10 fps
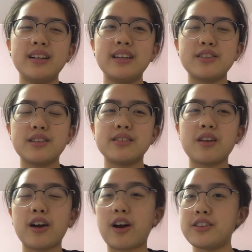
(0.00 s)
is
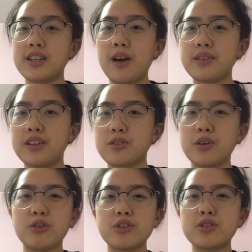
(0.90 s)
not gone down yet, so
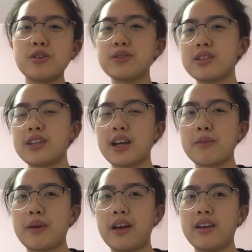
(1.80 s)
he'll just use the
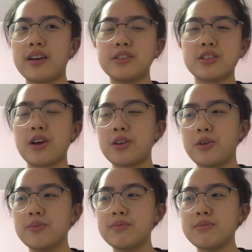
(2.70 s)
second painting and stun you.